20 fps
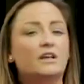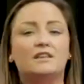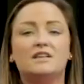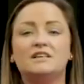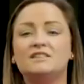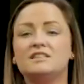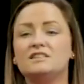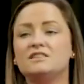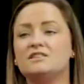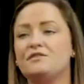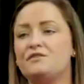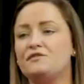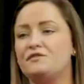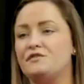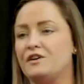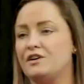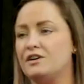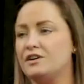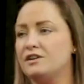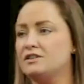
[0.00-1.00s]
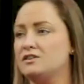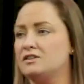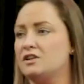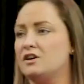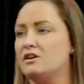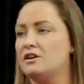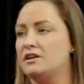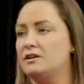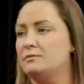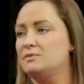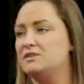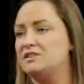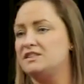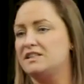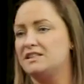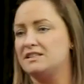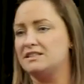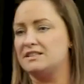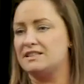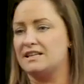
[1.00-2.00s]
This is the first time
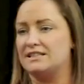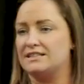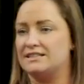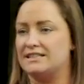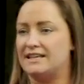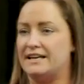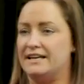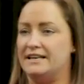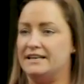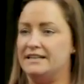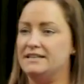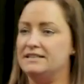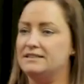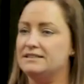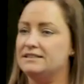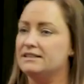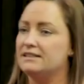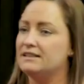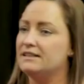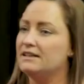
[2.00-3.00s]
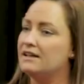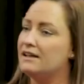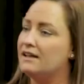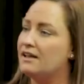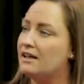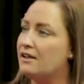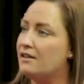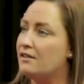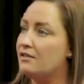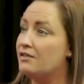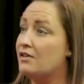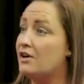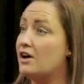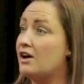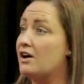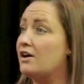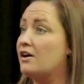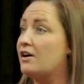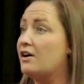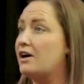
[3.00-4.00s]
since that date
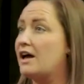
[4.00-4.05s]
that